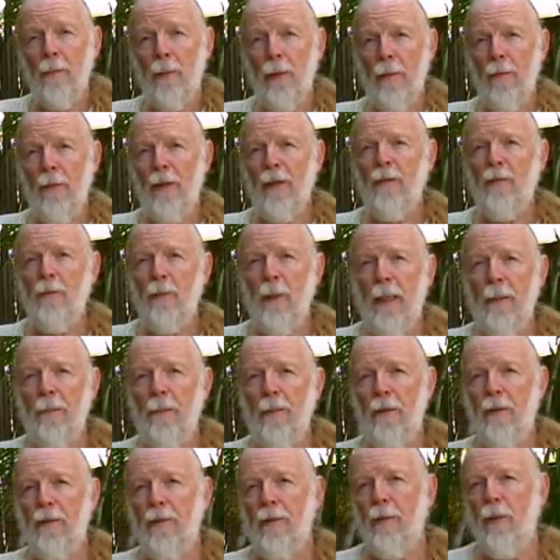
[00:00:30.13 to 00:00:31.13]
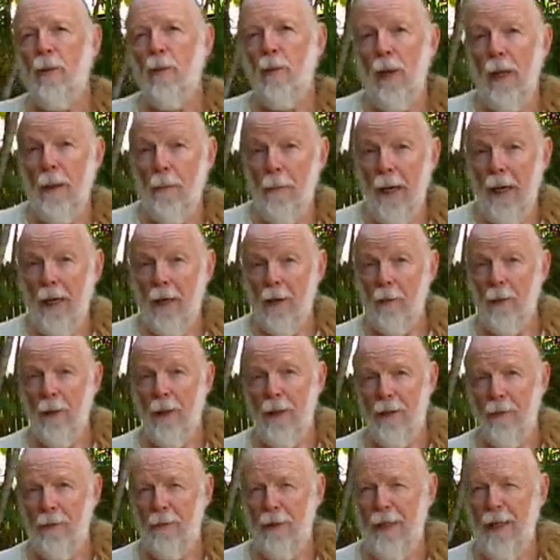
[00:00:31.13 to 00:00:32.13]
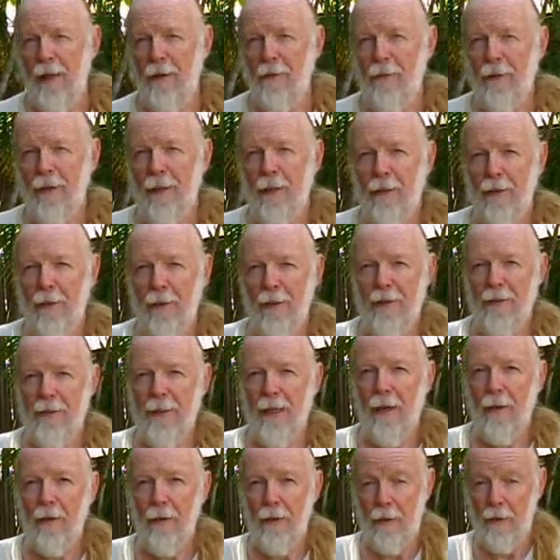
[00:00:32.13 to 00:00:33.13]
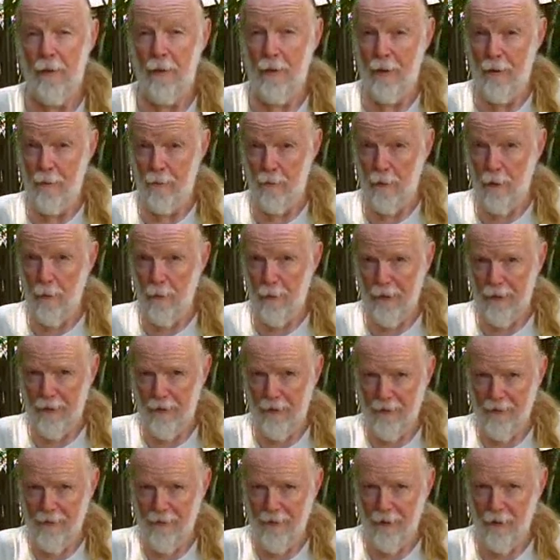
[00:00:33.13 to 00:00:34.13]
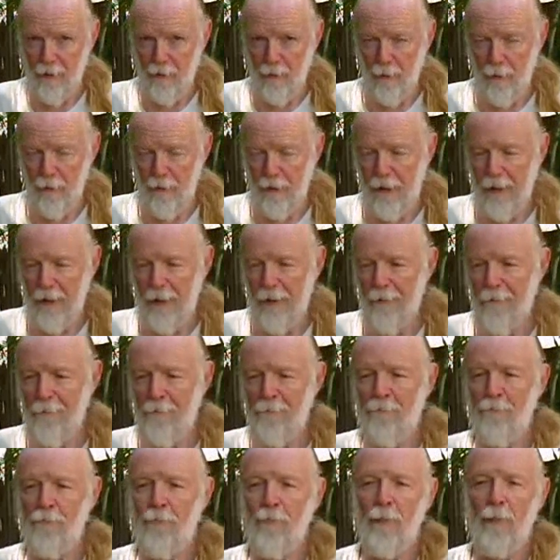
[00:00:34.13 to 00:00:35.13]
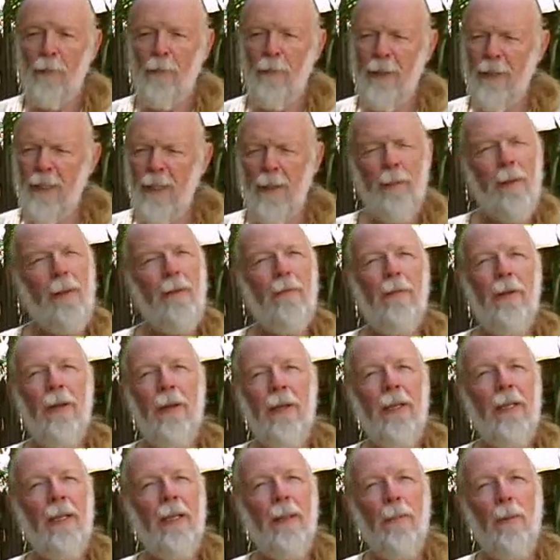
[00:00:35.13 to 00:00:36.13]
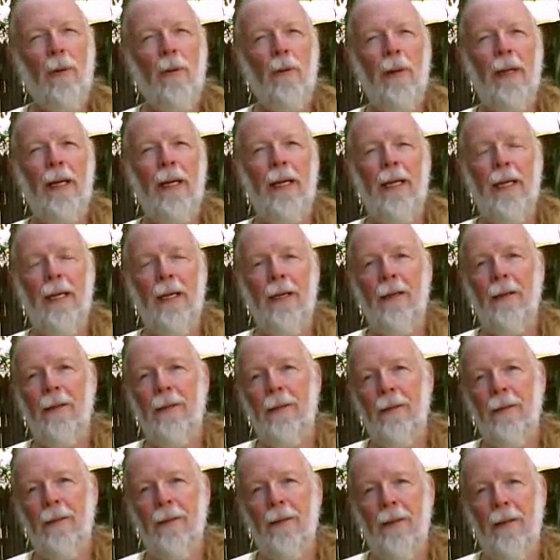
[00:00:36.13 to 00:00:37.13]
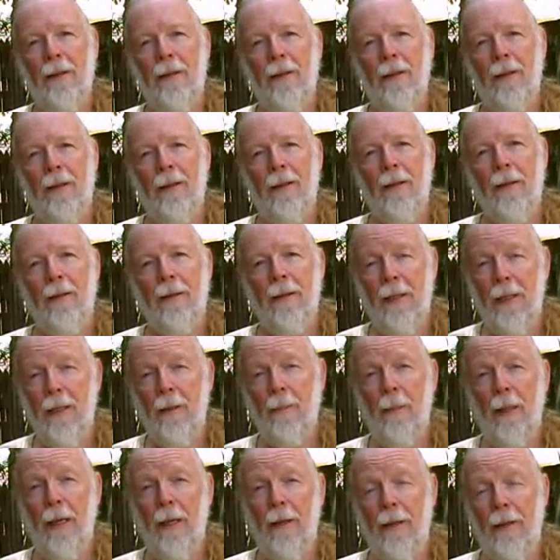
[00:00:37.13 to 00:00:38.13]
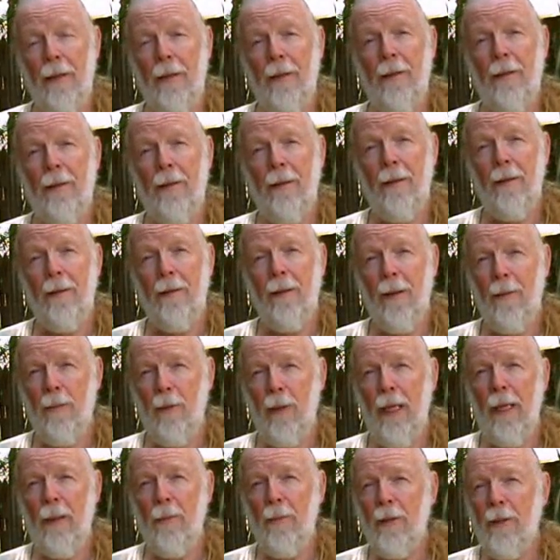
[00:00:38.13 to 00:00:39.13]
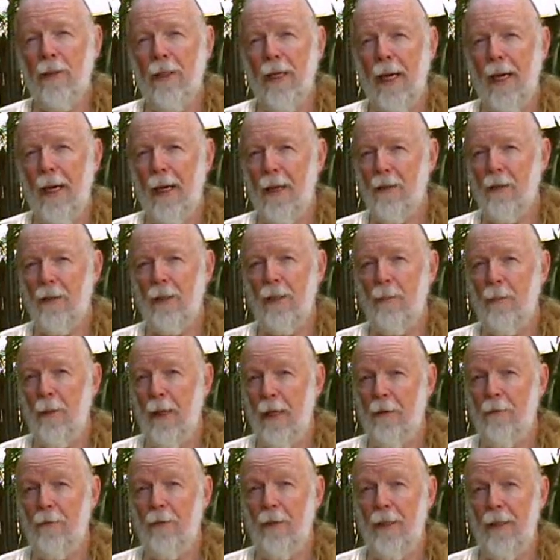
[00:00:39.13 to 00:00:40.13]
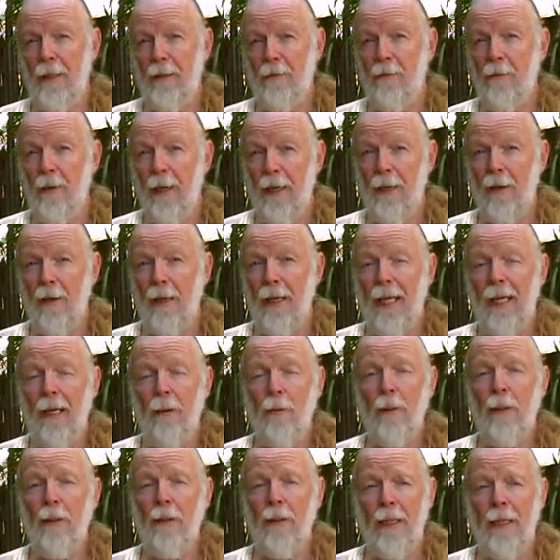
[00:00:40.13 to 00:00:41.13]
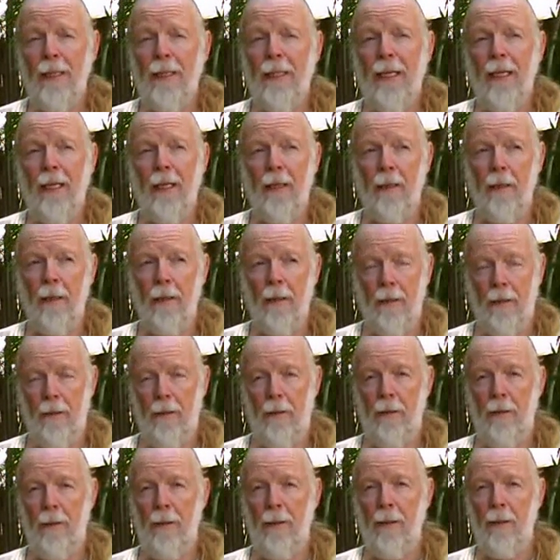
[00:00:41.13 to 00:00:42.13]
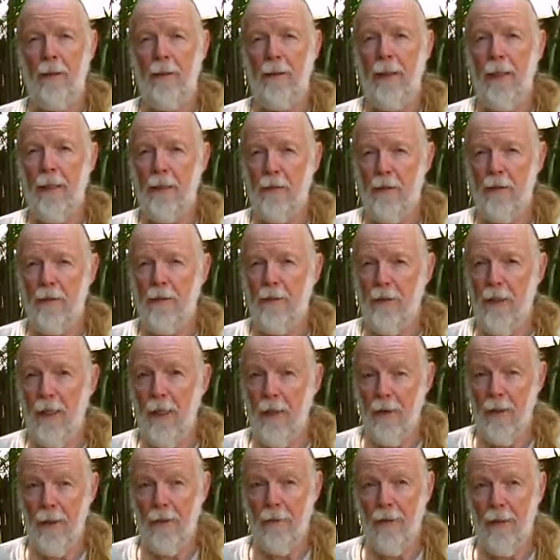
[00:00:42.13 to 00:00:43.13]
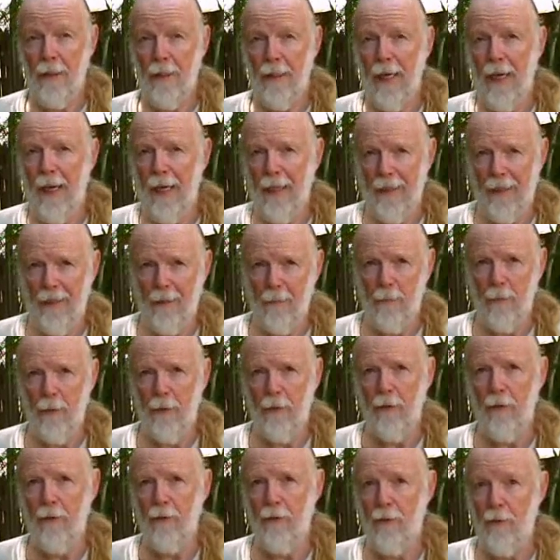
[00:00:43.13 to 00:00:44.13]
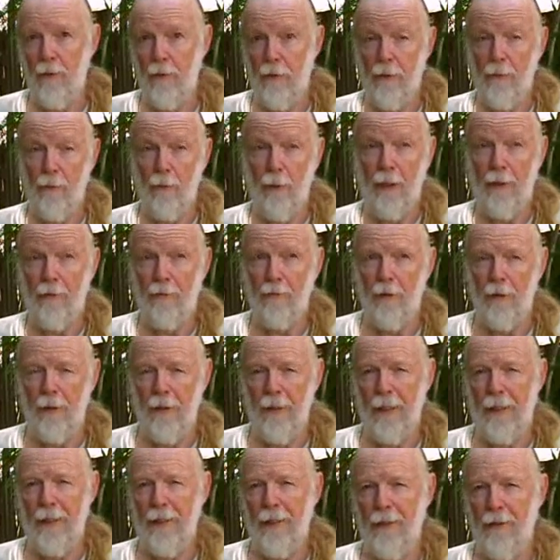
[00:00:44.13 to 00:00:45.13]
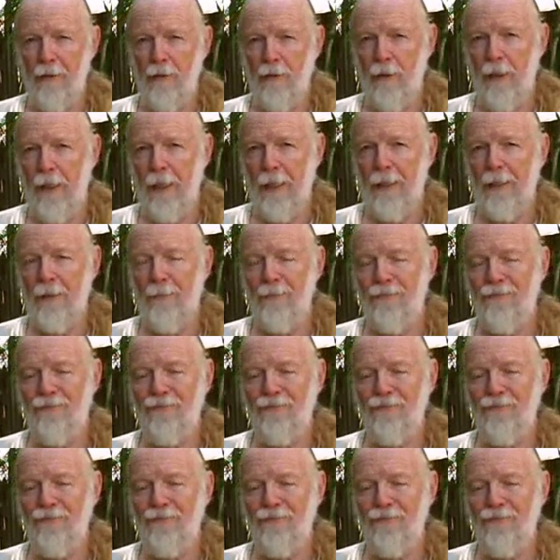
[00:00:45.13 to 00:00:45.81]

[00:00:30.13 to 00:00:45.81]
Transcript: Primitive peoples way back when they figured this out, the rubbing the sticks routine, must have been very liberating. Think about it. They were able to actually make fire anywhere they needed, not just carry around hot embers or wait for a lightning strike.